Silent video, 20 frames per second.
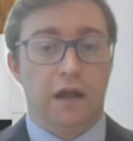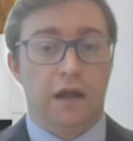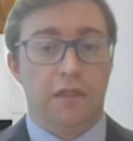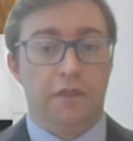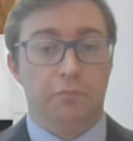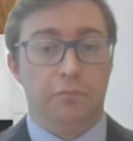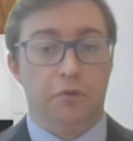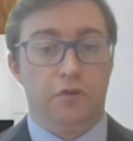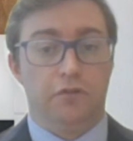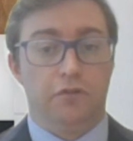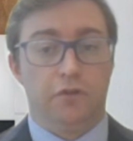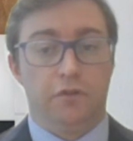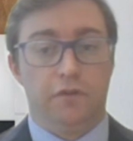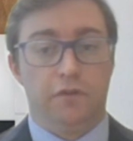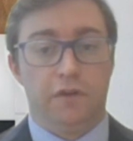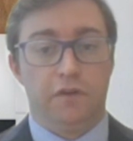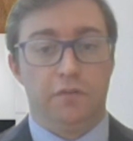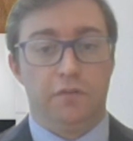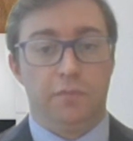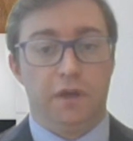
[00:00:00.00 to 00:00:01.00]
The
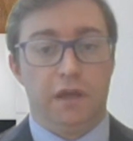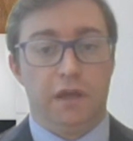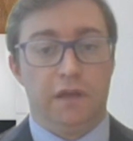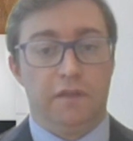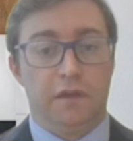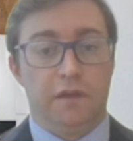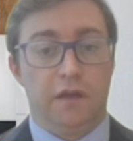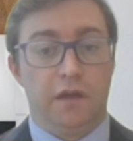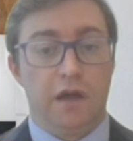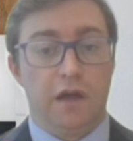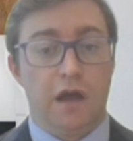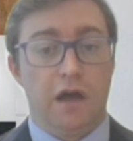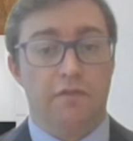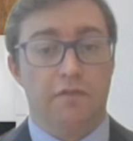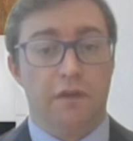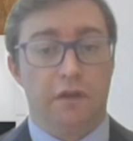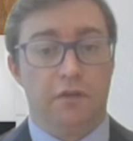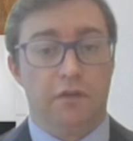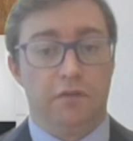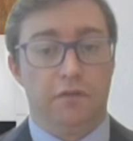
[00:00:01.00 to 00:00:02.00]
most obvious being the
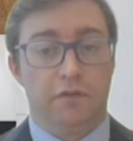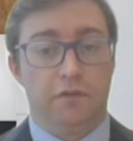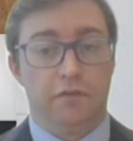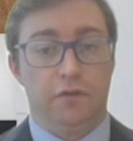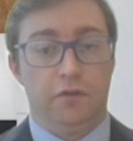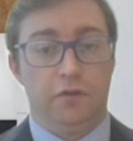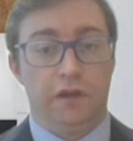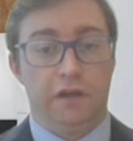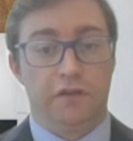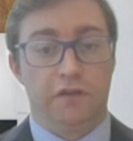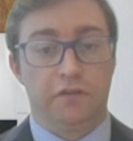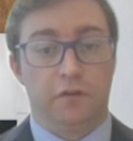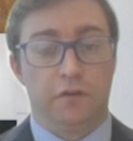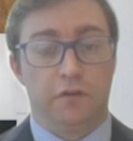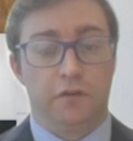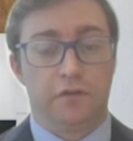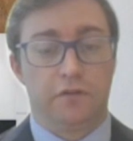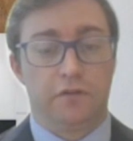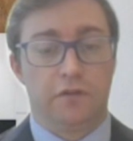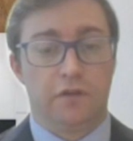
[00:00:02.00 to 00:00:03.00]
halving of the fuel
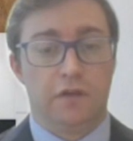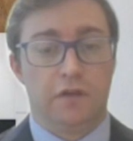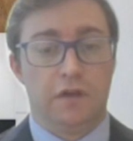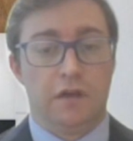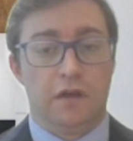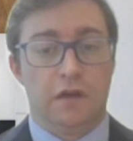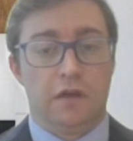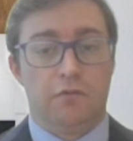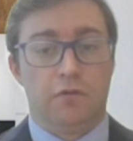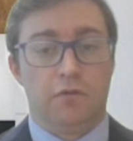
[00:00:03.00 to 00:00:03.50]
excise